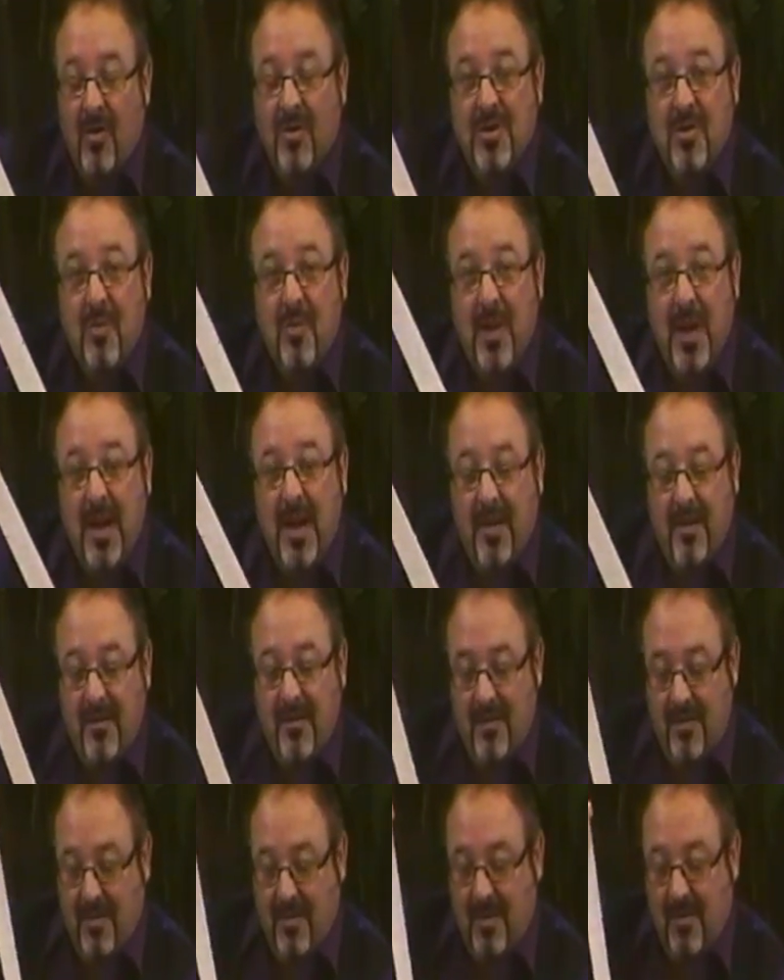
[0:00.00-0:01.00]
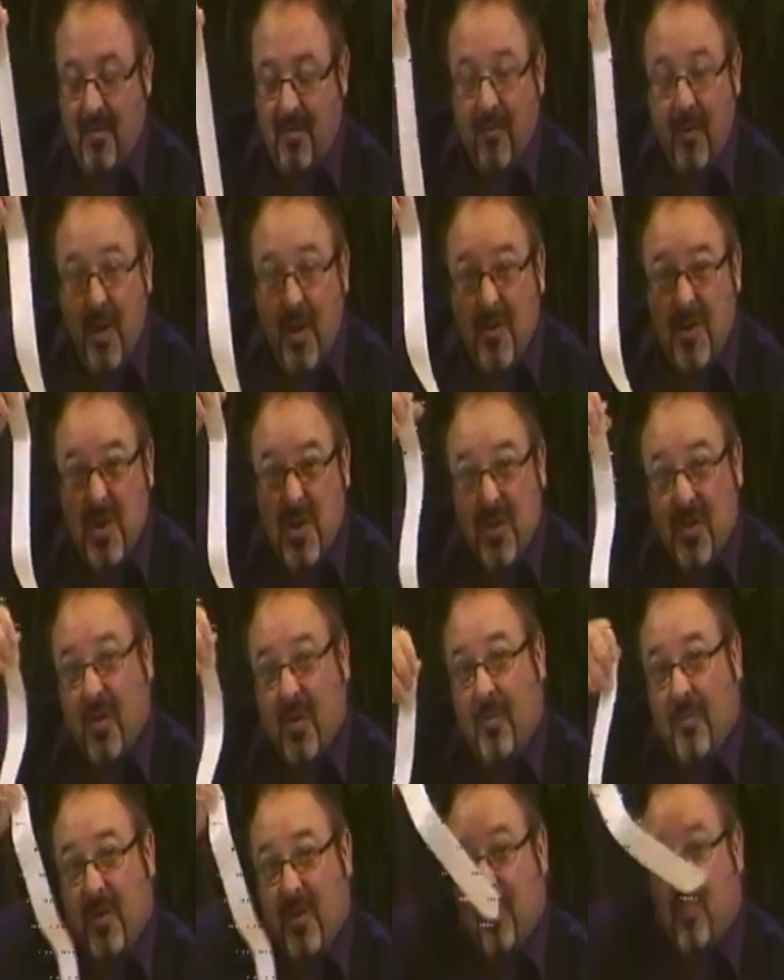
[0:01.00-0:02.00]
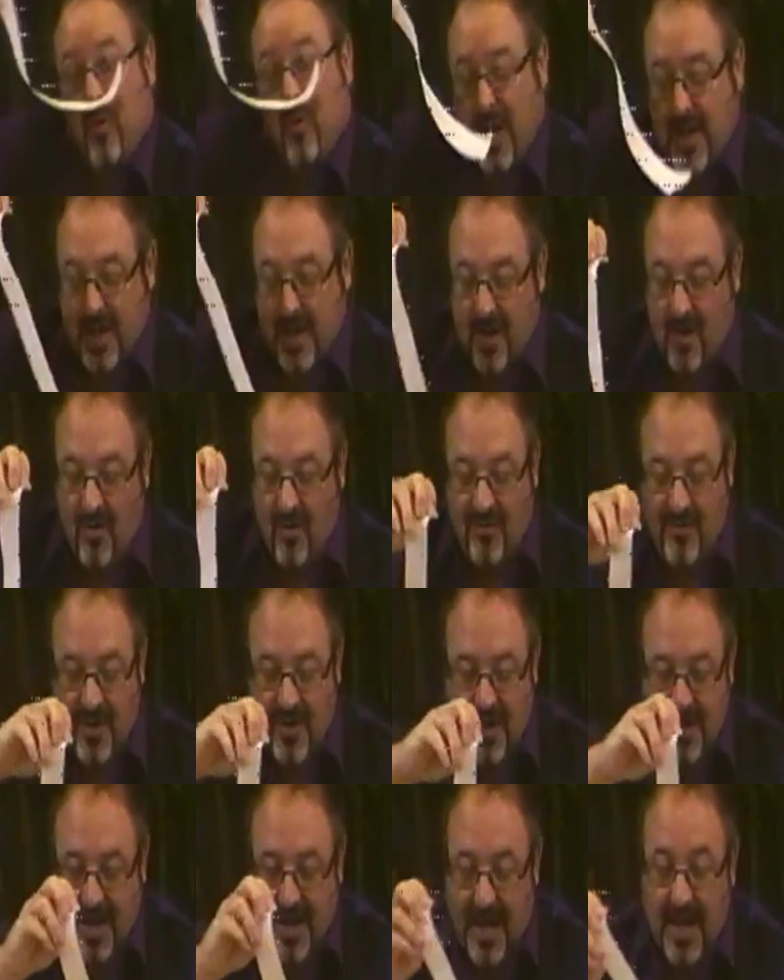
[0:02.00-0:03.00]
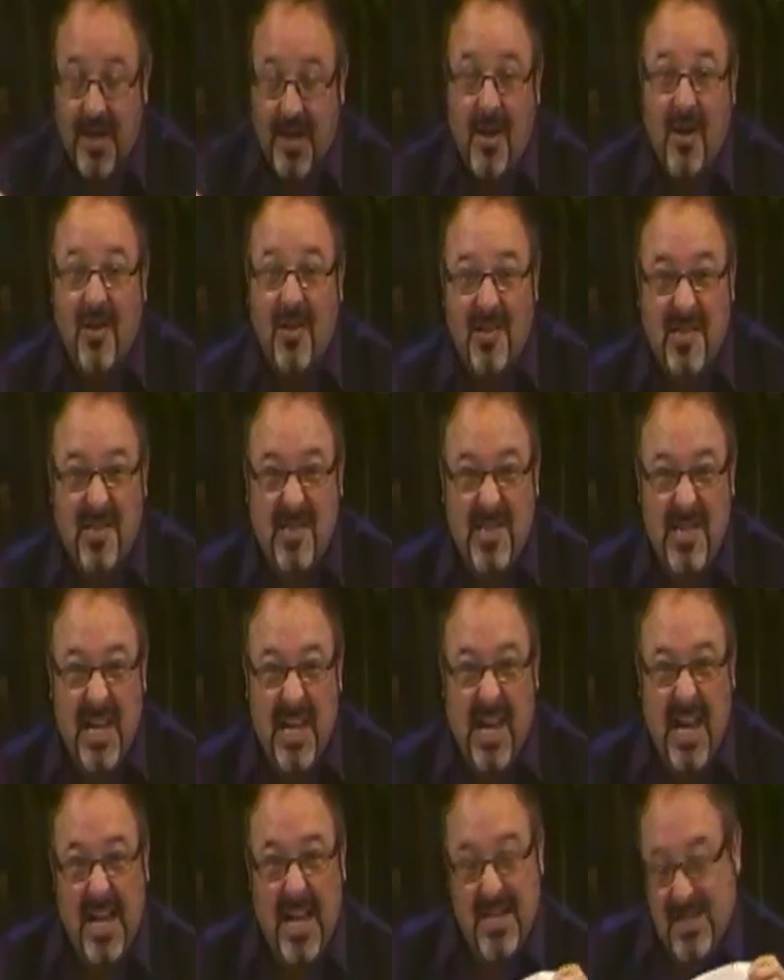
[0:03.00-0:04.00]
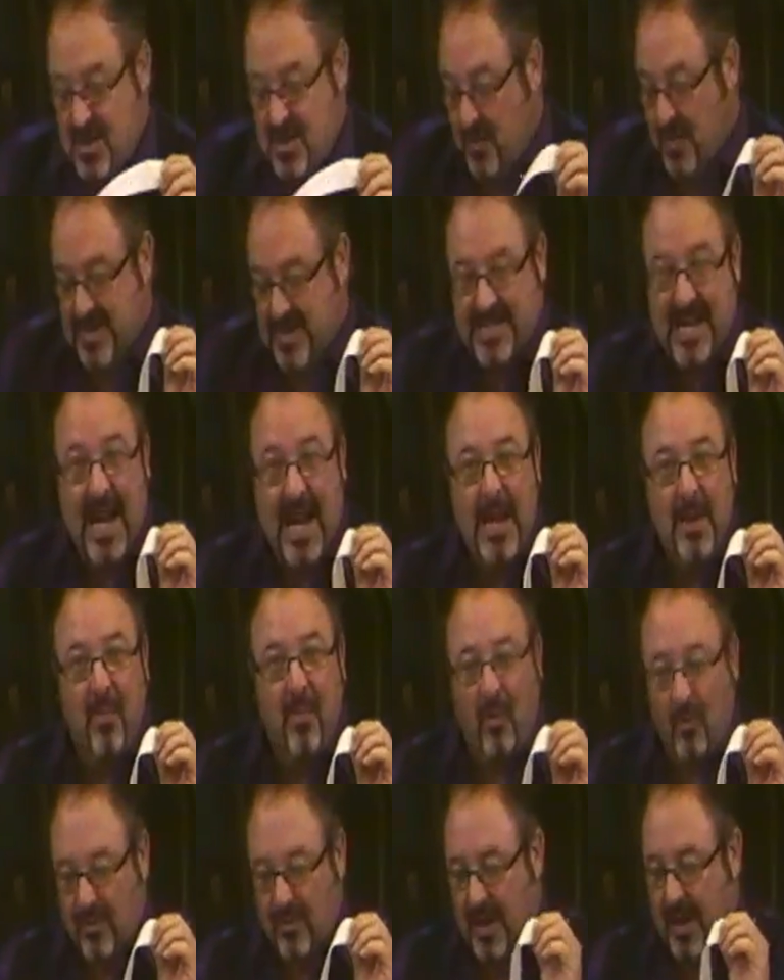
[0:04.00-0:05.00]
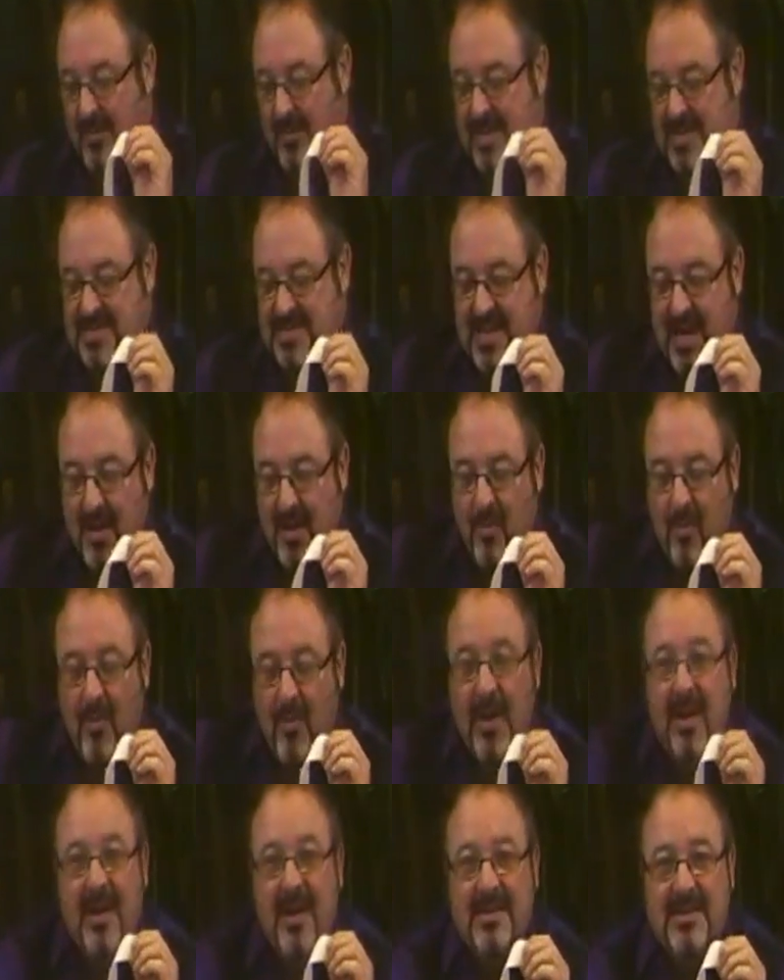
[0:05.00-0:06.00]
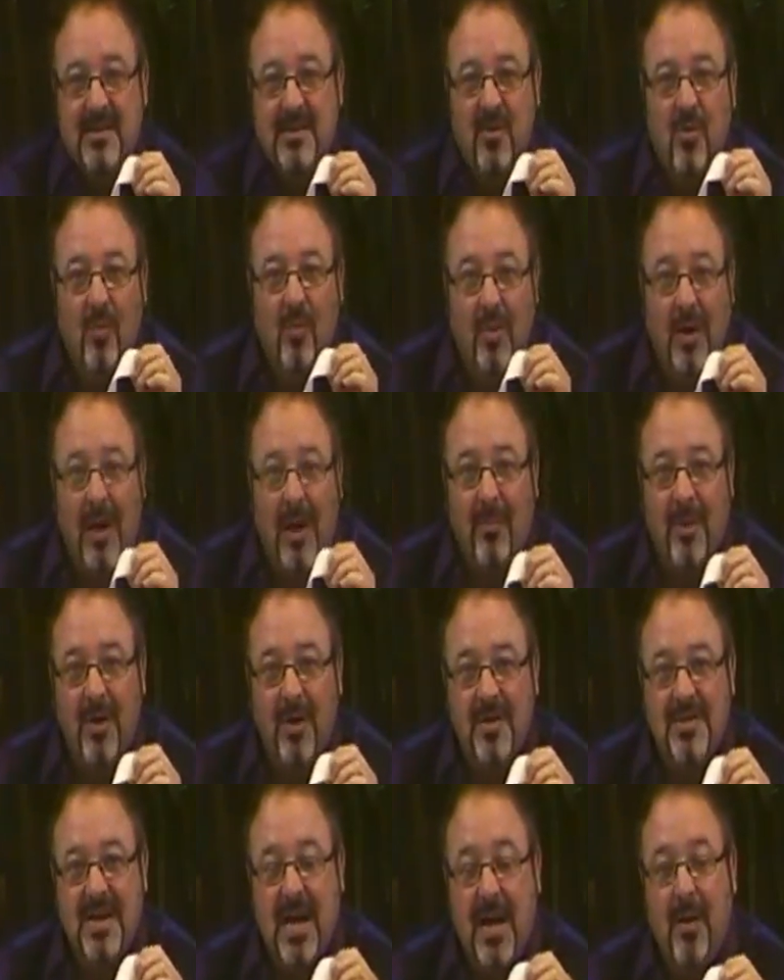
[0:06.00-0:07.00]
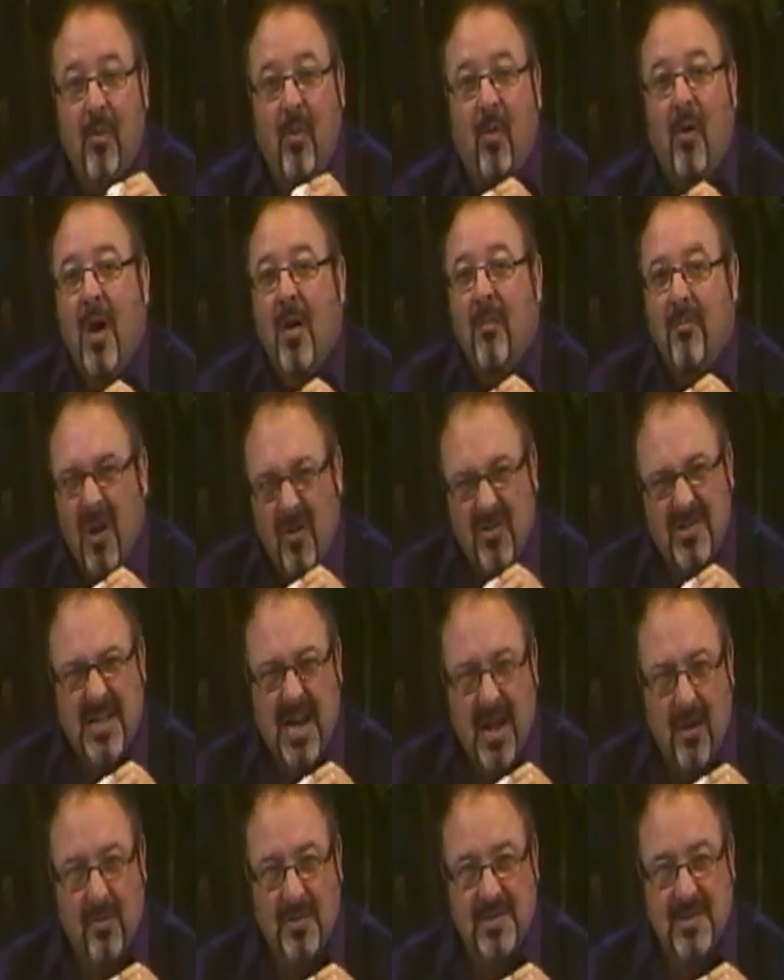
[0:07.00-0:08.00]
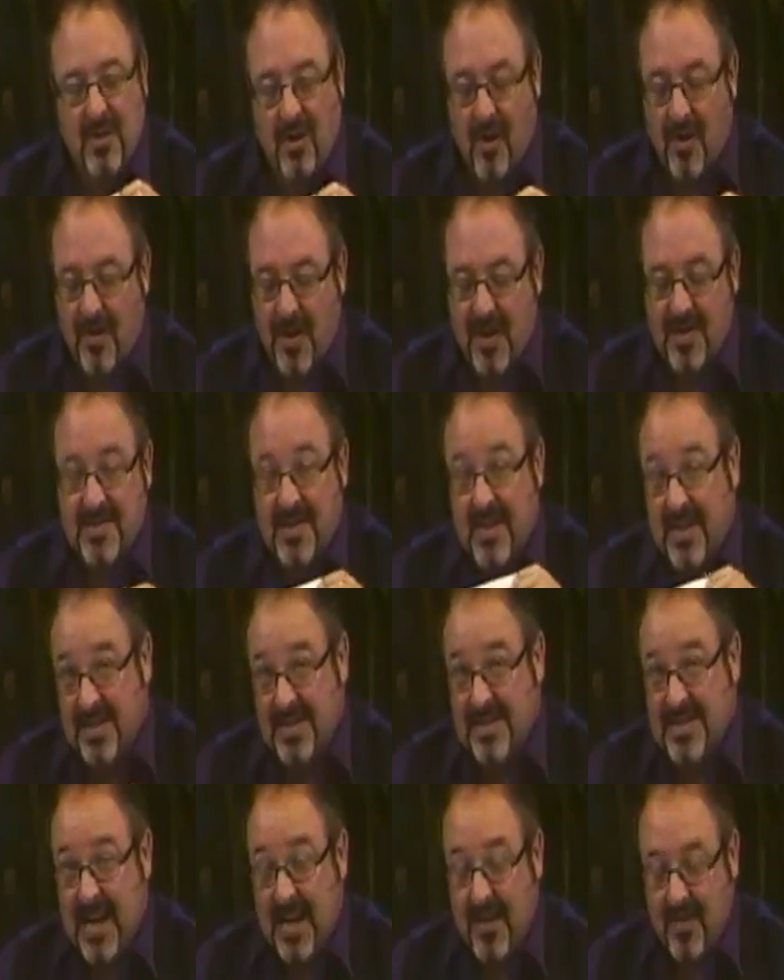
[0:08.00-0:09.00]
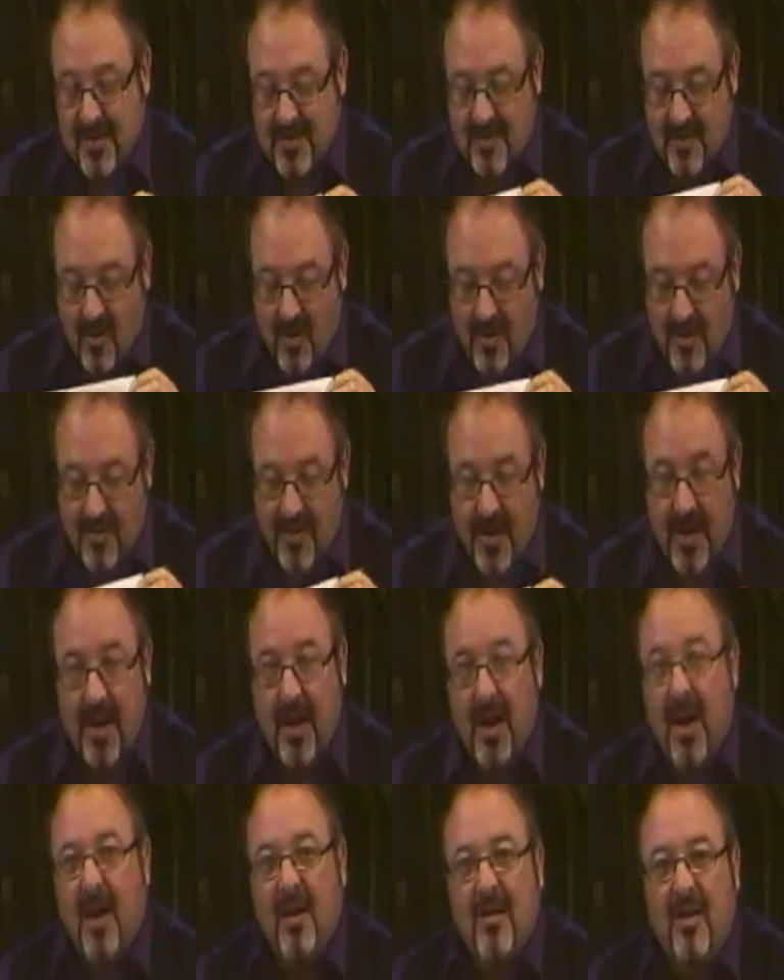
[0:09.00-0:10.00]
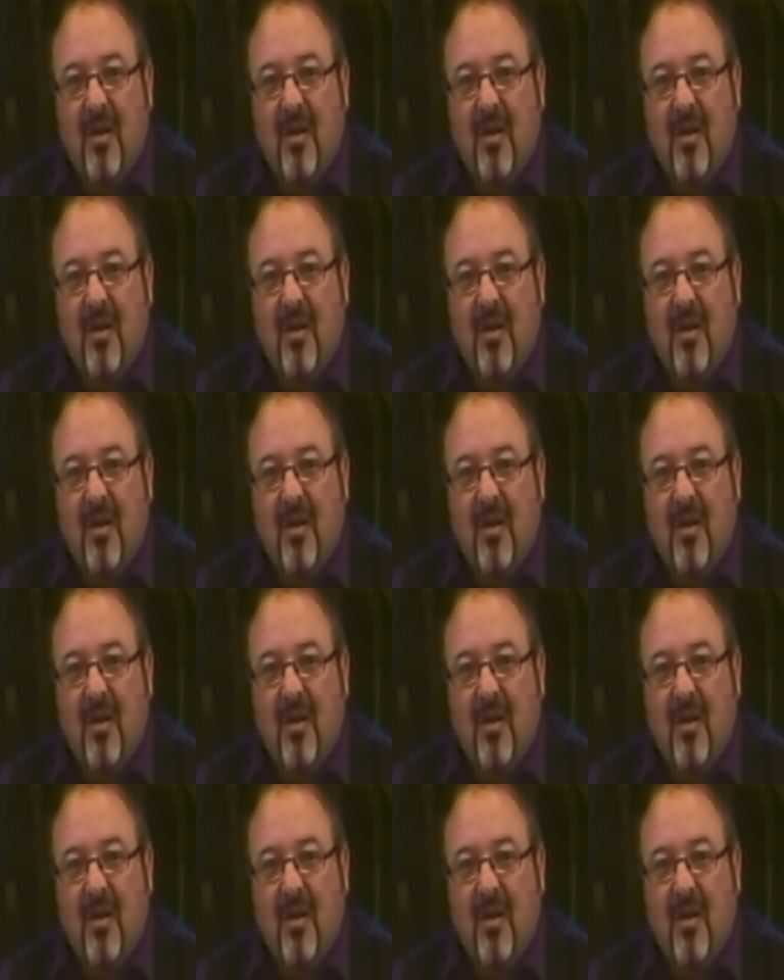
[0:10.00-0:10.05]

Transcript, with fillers: under a bit, use your thumb to break it off and you're going to stick it to a table. Now this table is a normal laminate table, most tables are like this and can take this kind of thing.